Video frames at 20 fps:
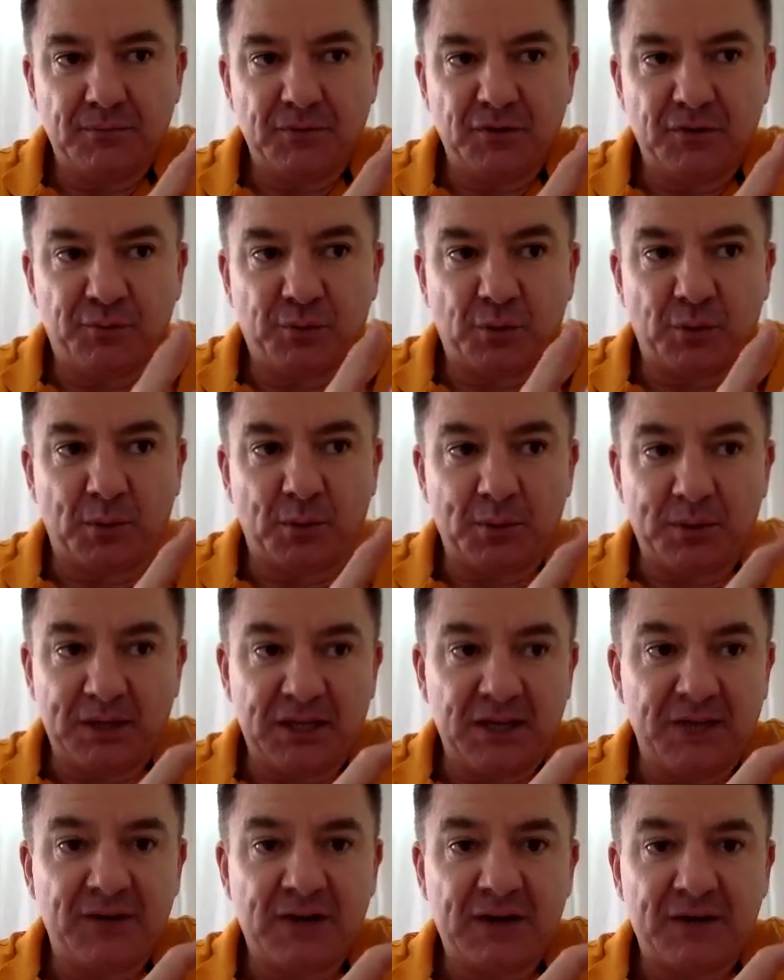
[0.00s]
you've probably
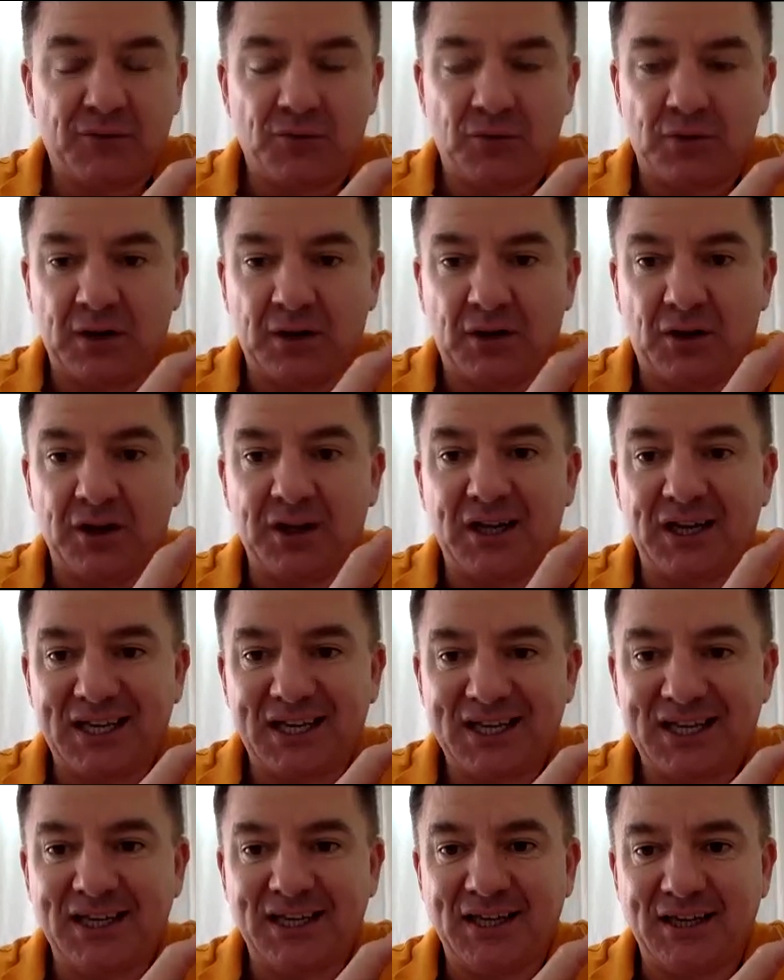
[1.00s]
given everyone like a
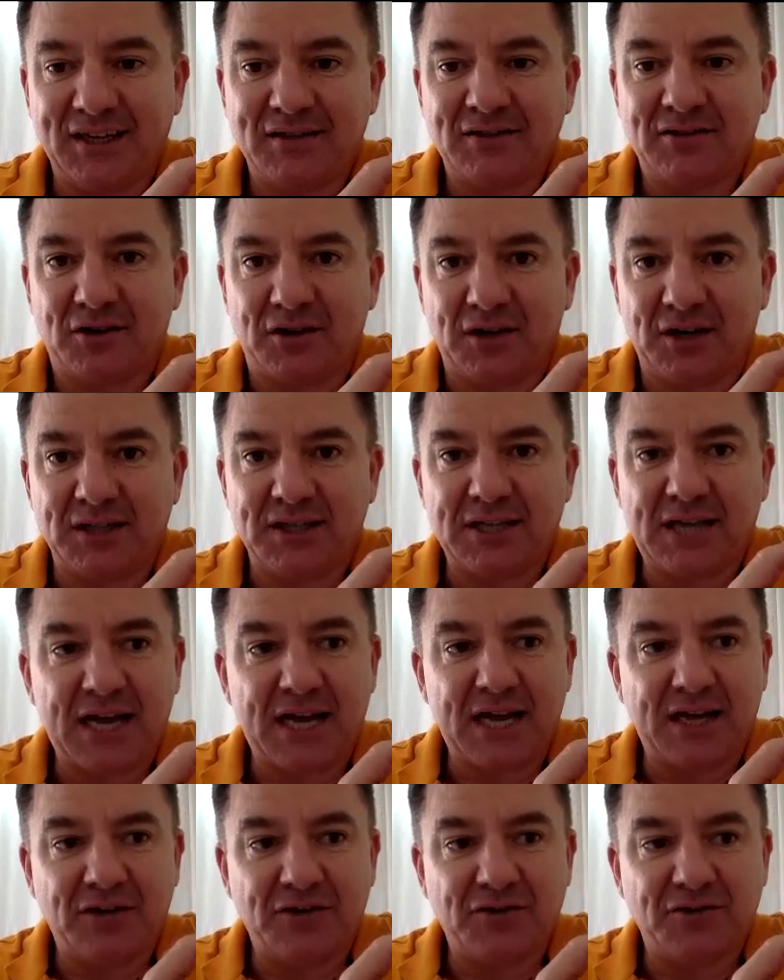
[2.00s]
key insight into
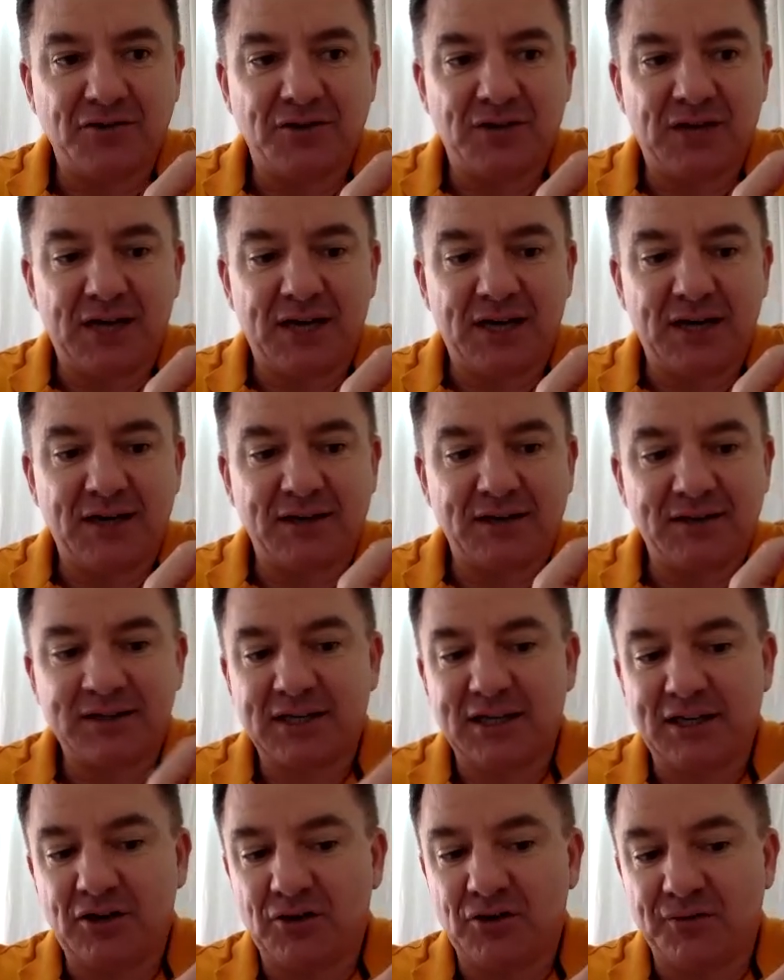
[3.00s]
how you do that, and it's
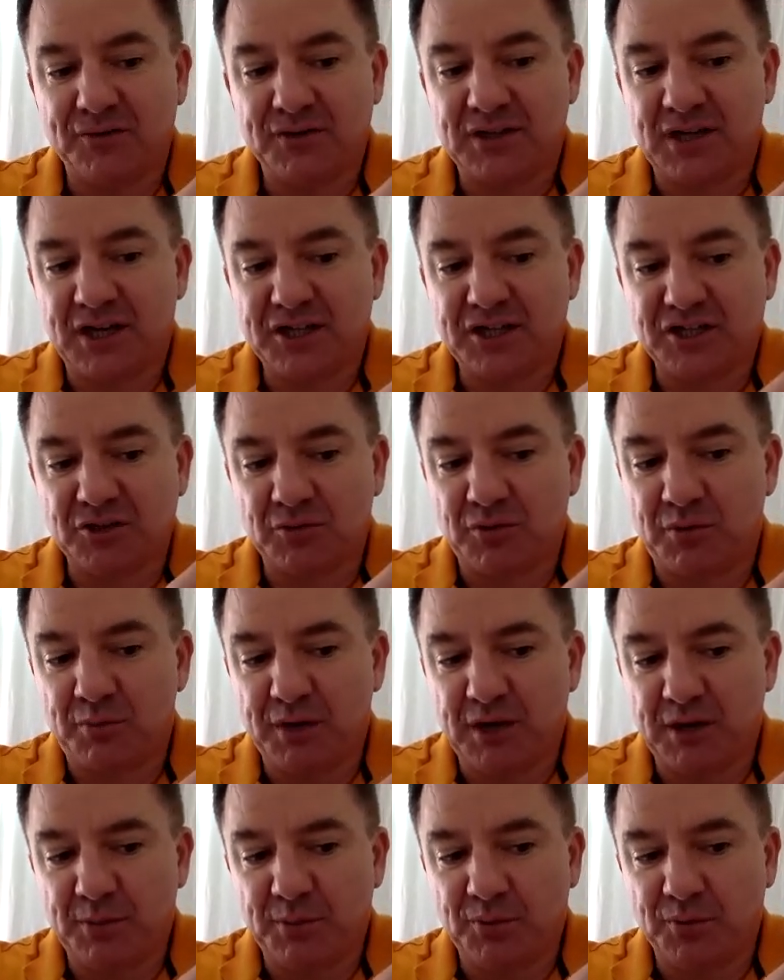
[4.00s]
key conversations with
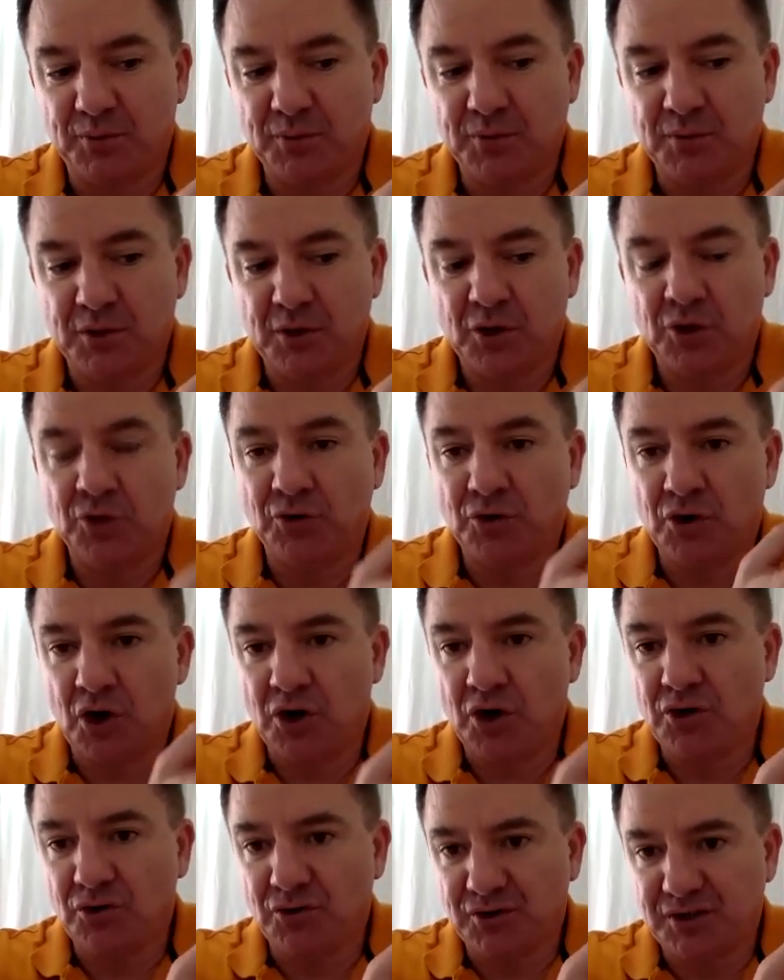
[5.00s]
people who
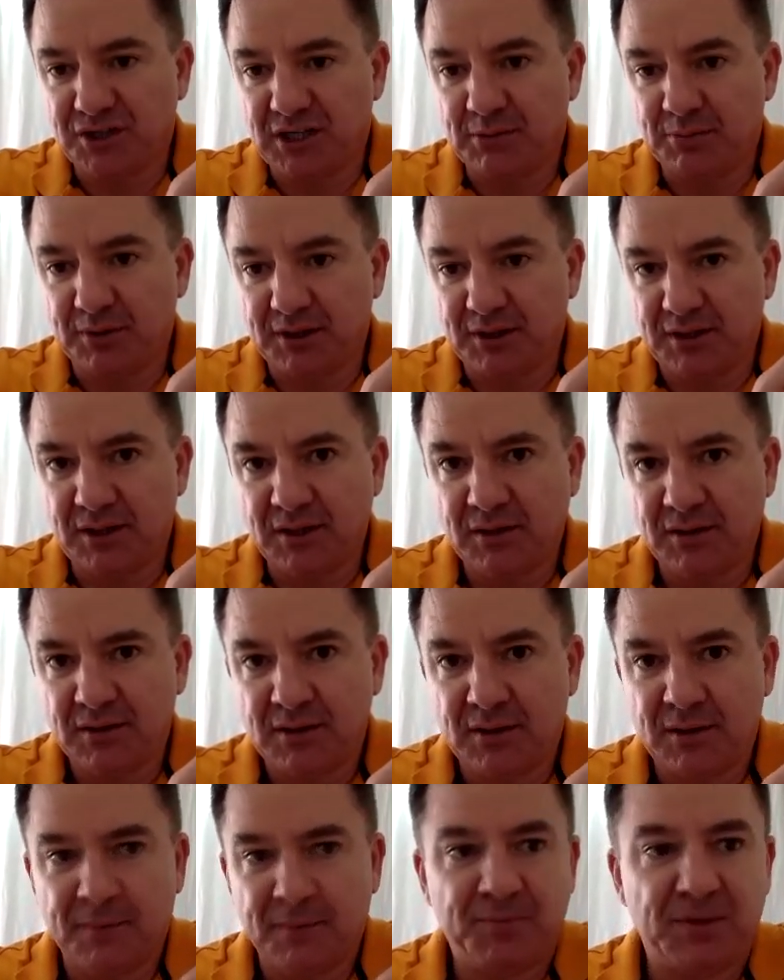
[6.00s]
know you deeply
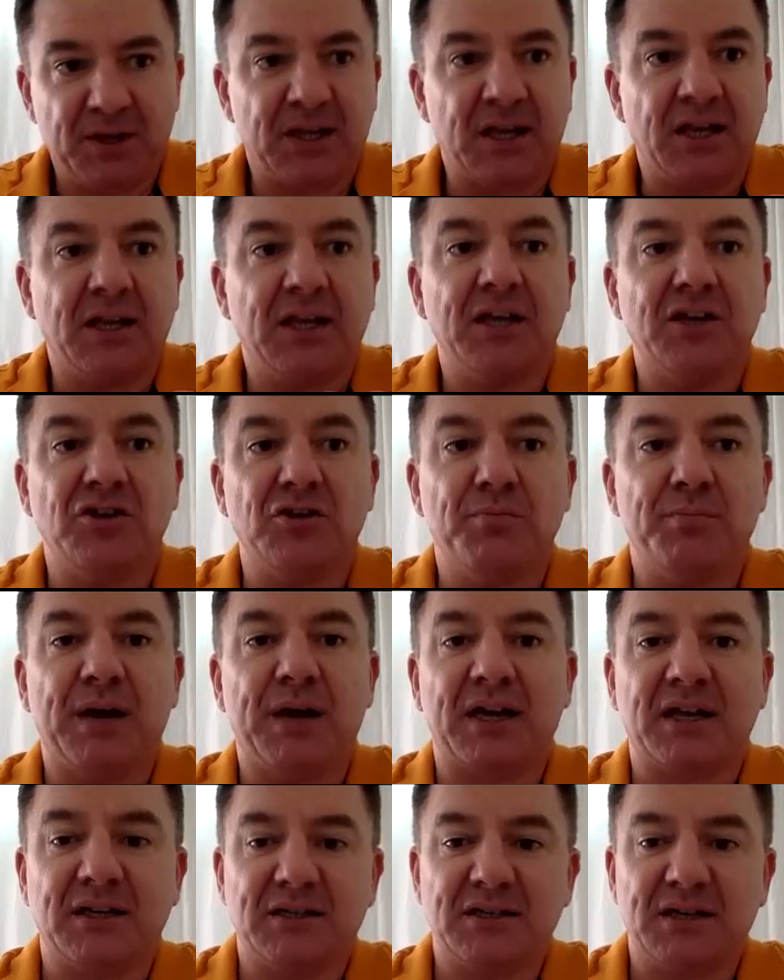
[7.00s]
that can get you
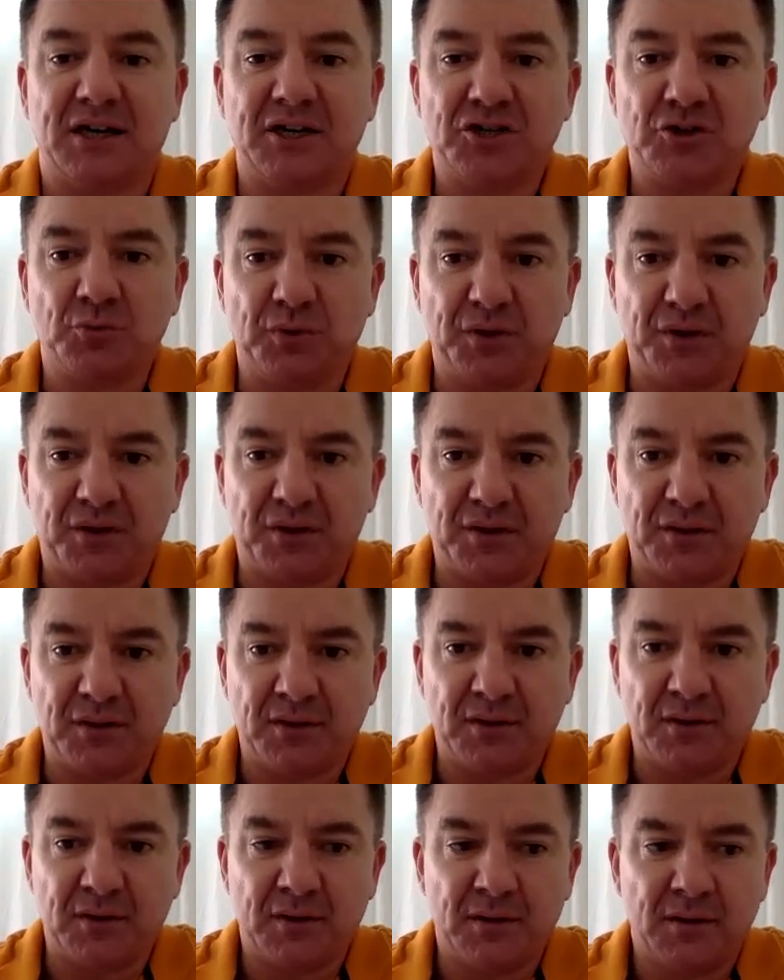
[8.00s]
back in touch with
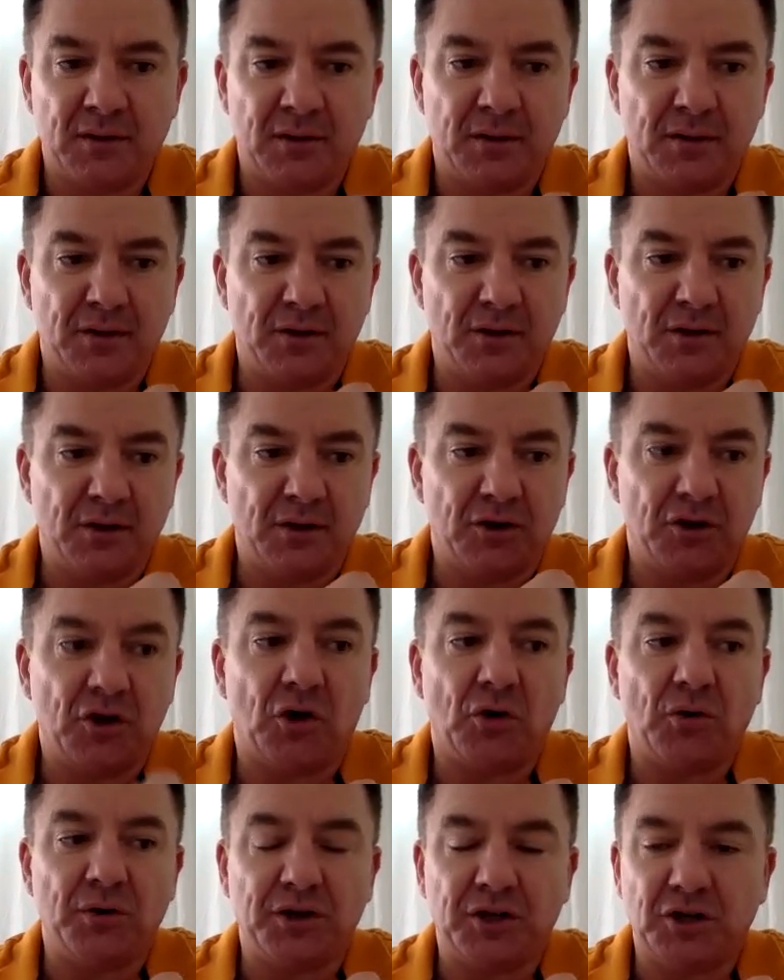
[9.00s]
the
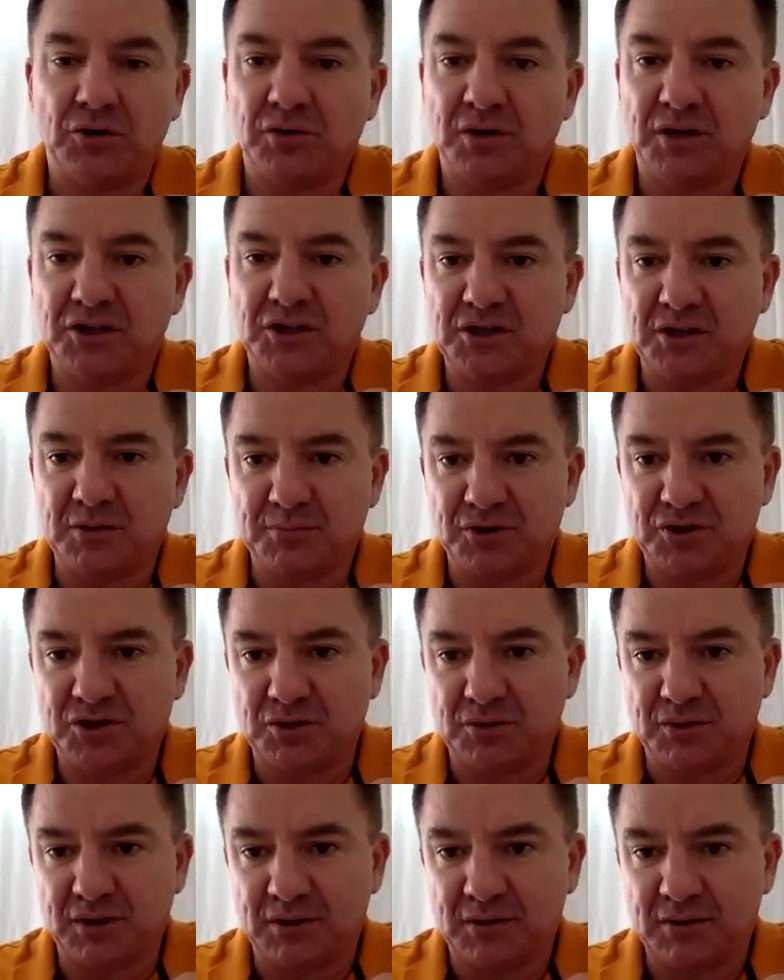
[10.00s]
goal that you're initially
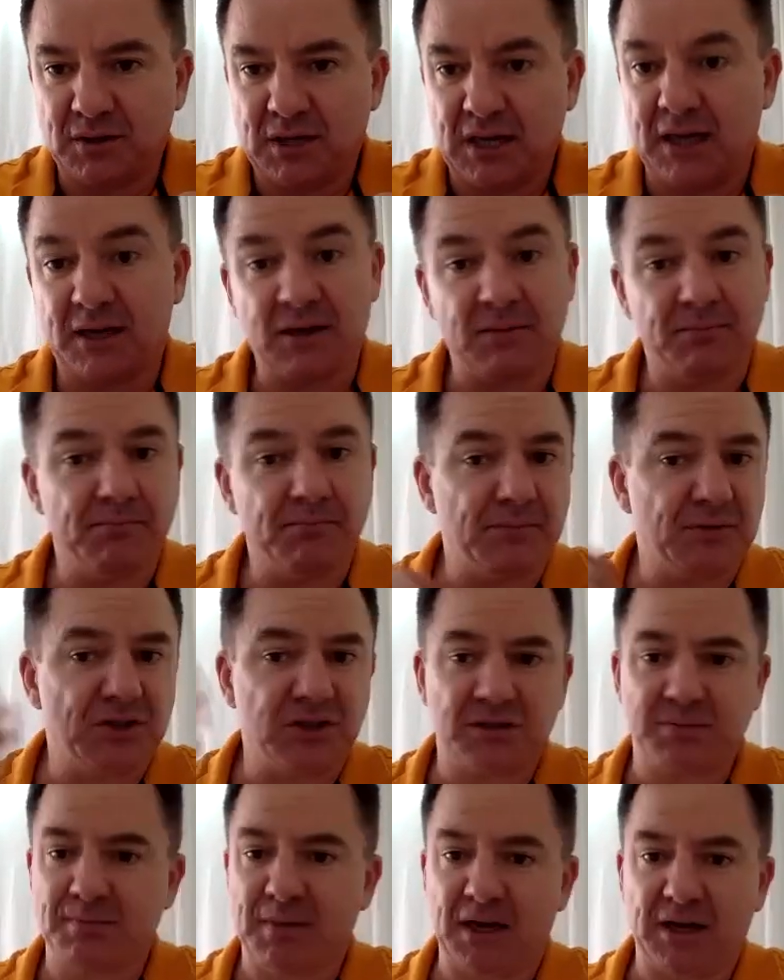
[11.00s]
pursuing and can just